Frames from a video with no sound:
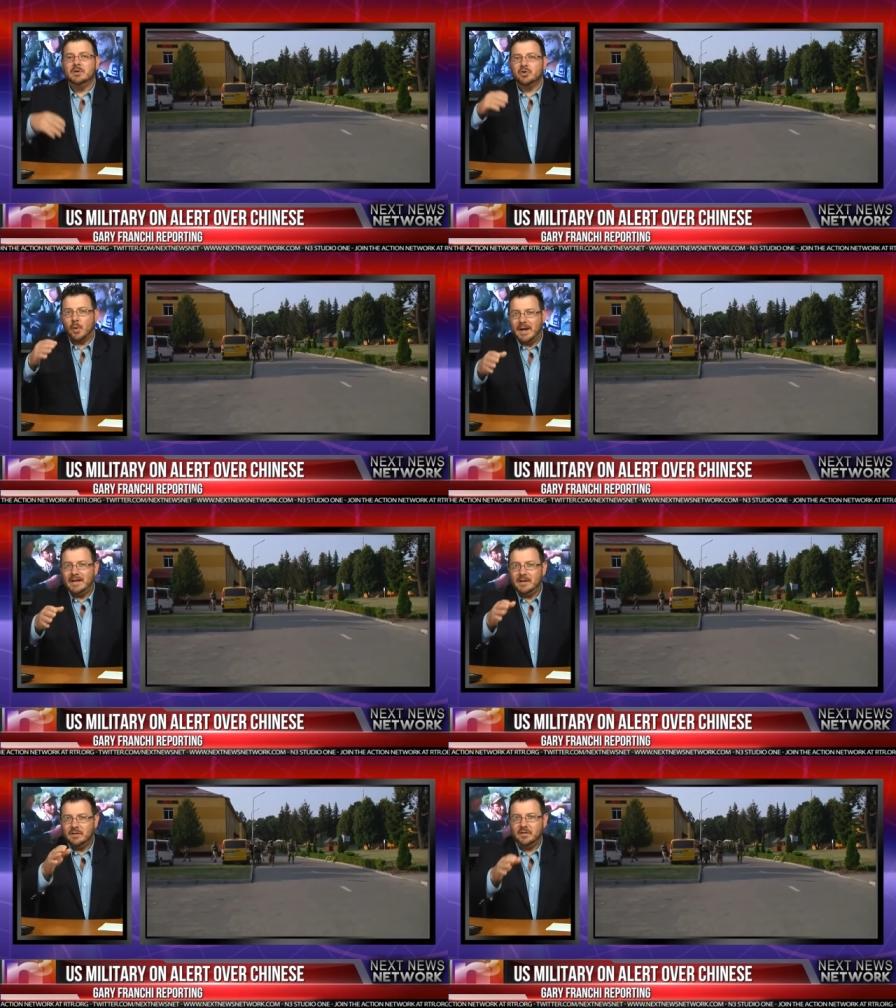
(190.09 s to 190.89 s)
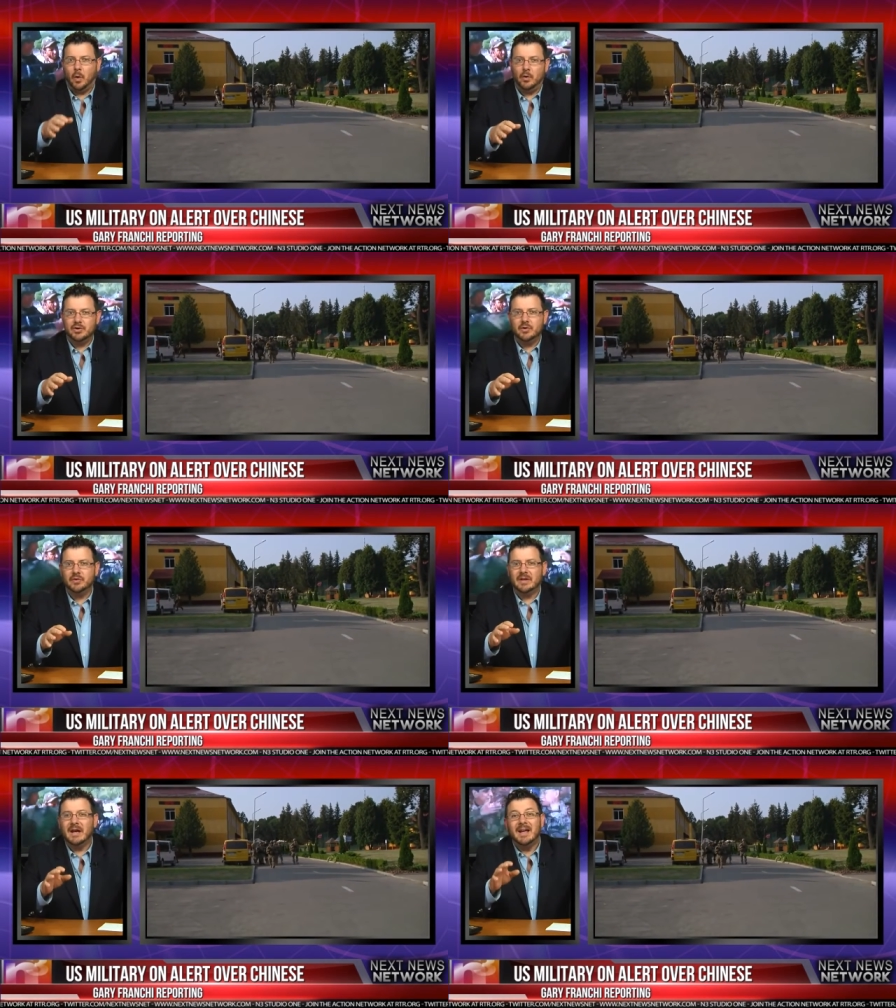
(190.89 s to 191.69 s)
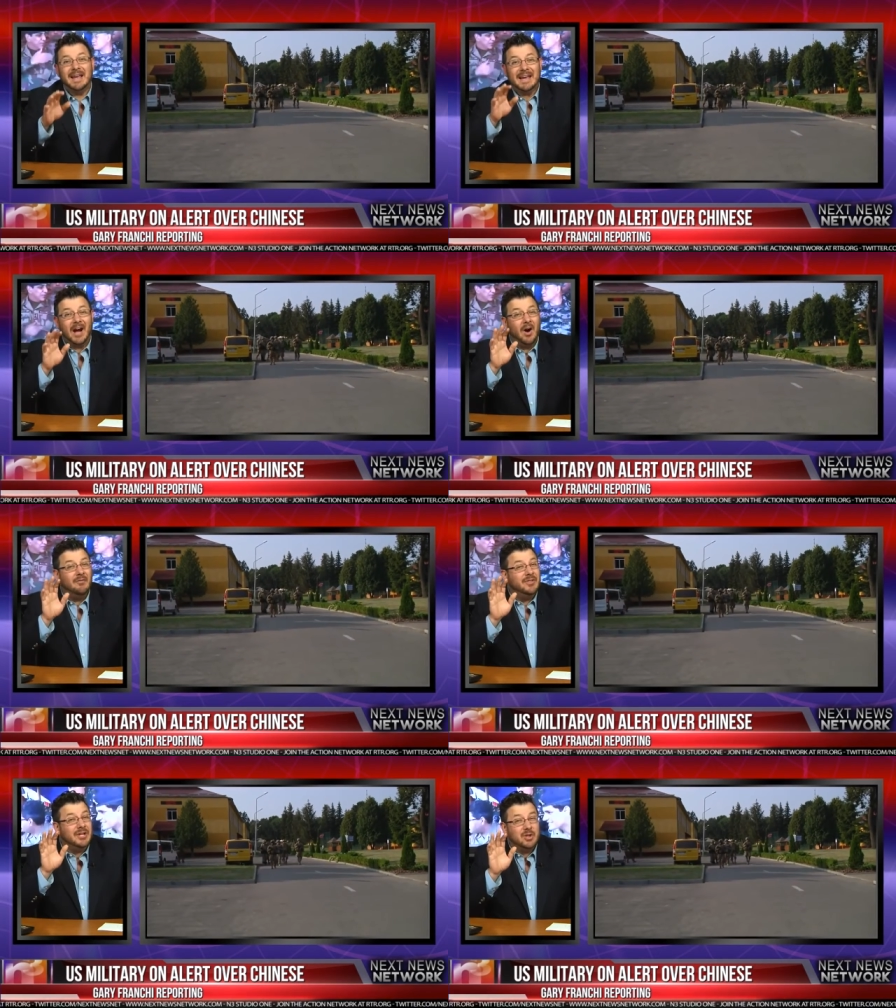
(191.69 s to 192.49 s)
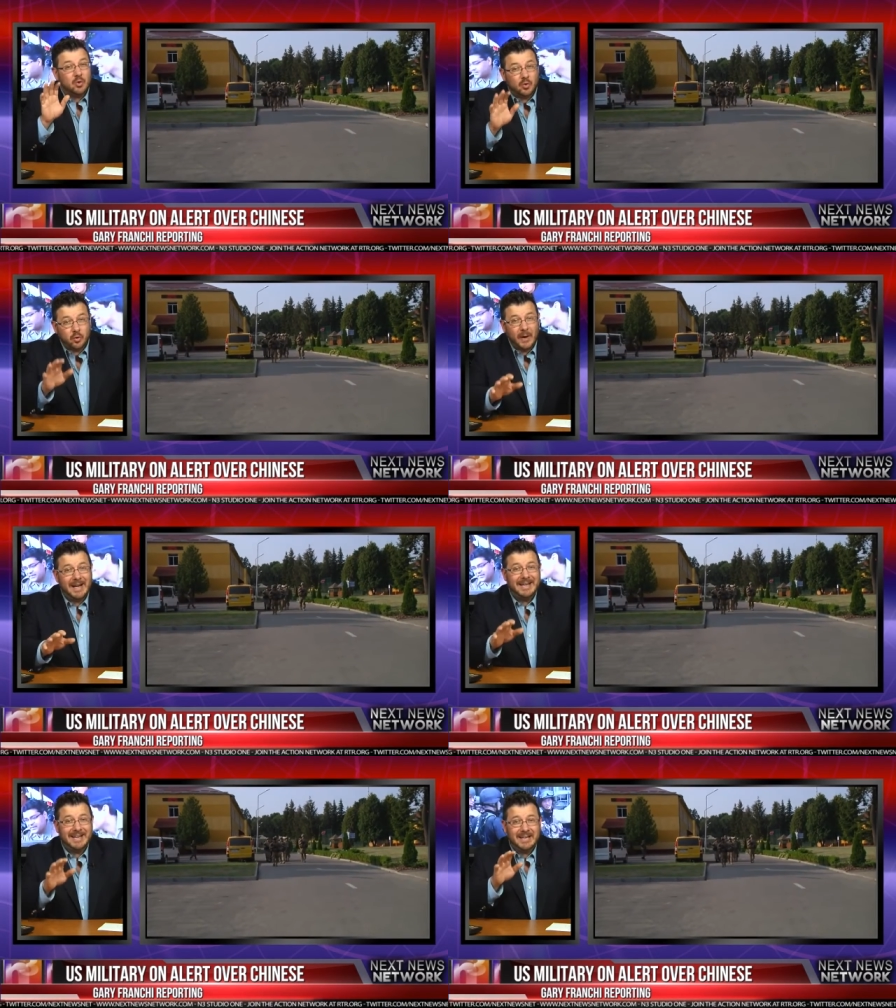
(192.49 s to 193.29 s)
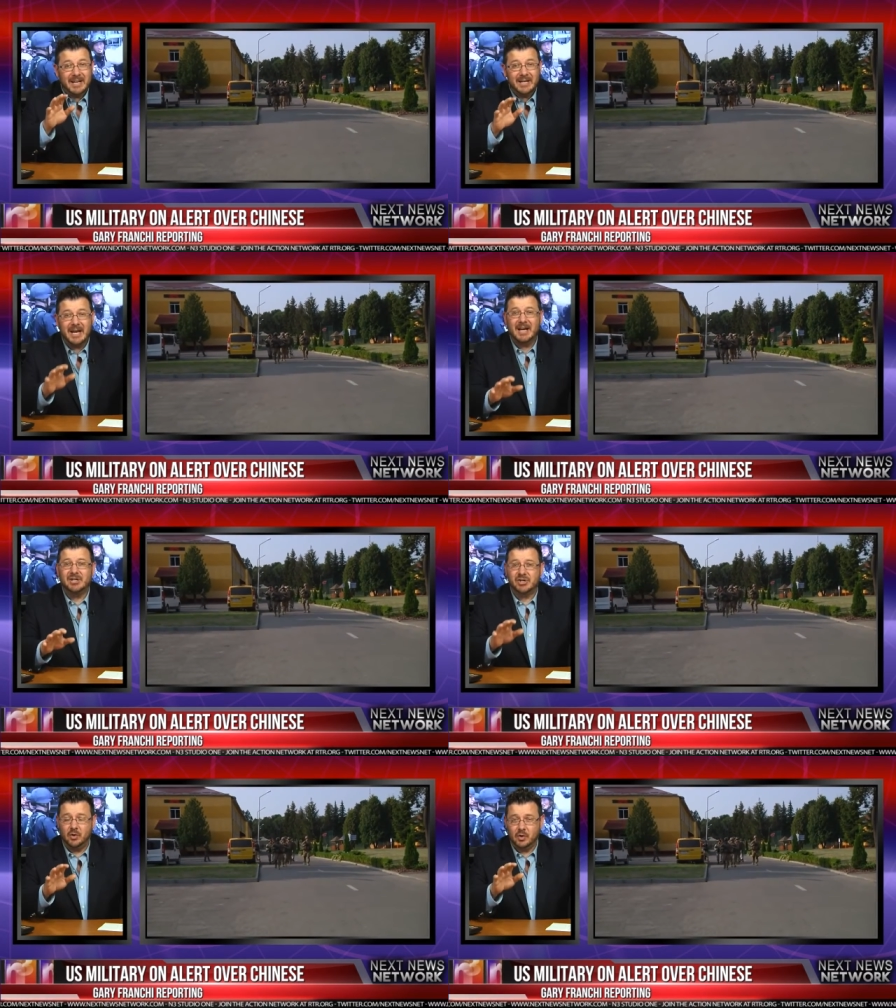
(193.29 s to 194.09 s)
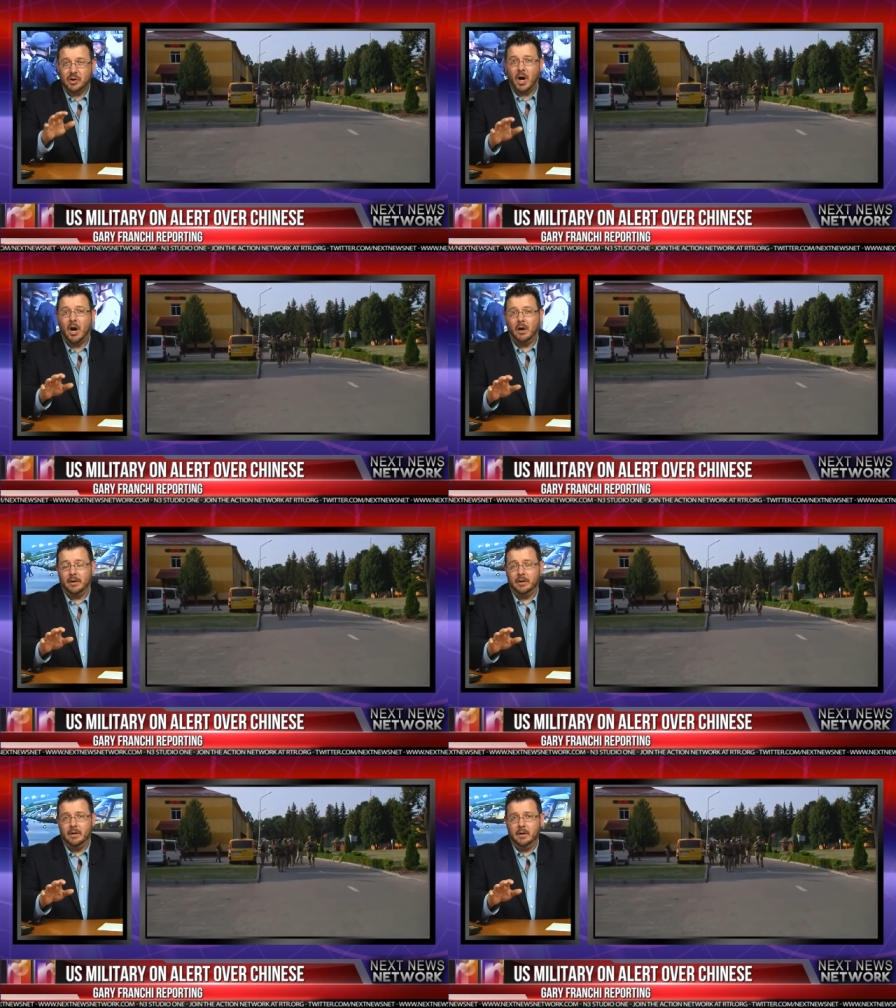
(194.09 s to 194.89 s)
training soldiers of the Ukrainian National Guard